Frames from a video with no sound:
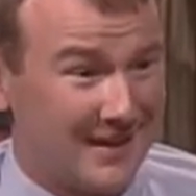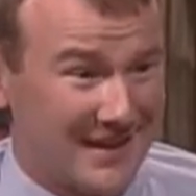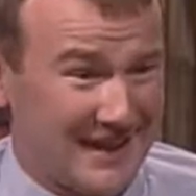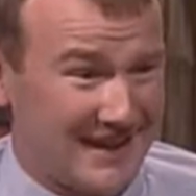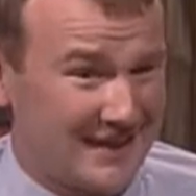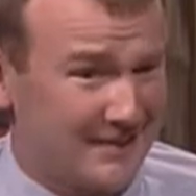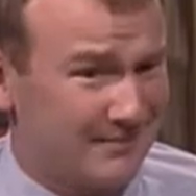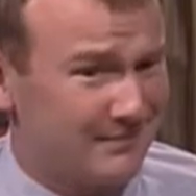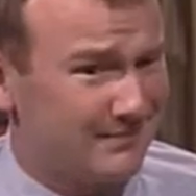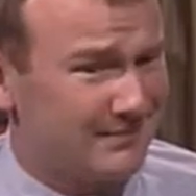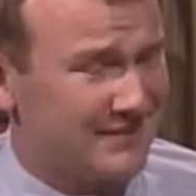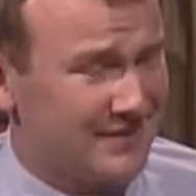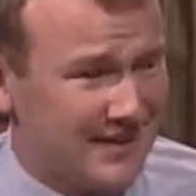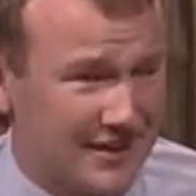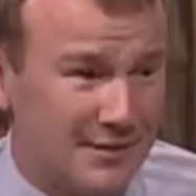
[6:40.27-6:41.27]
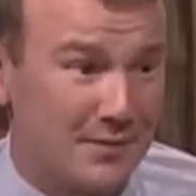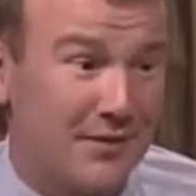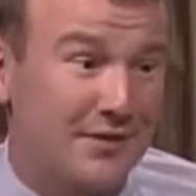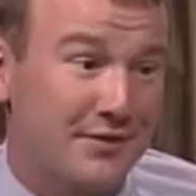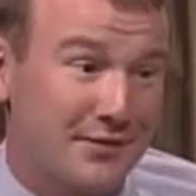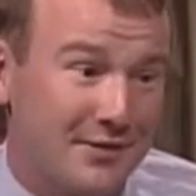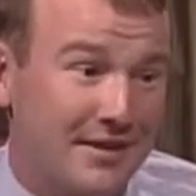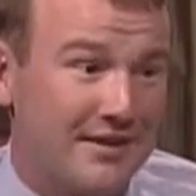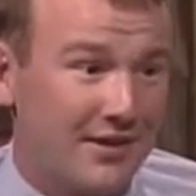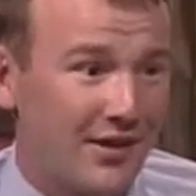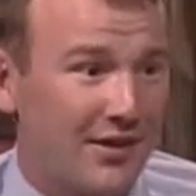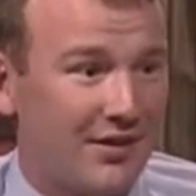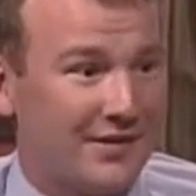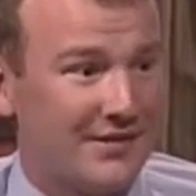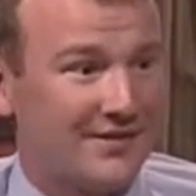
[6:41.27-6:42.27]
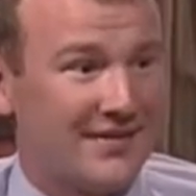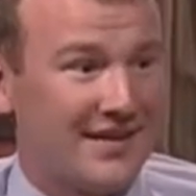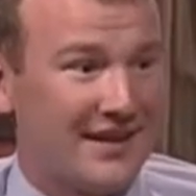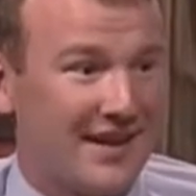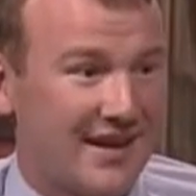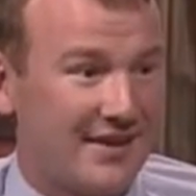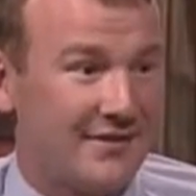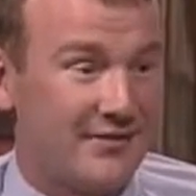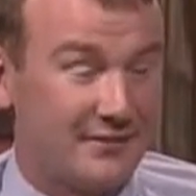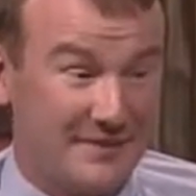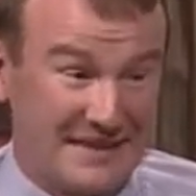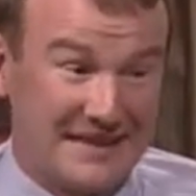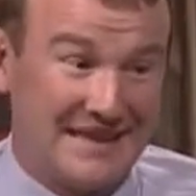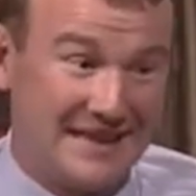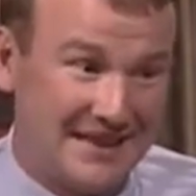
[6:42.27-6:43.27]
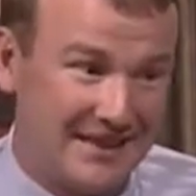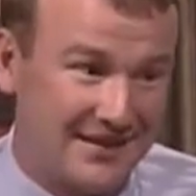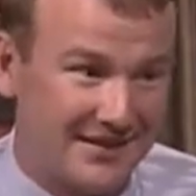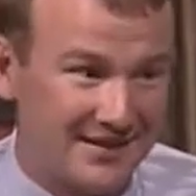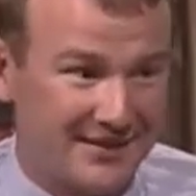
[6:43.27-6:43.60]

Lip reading: a 6-month recall if they have teeth.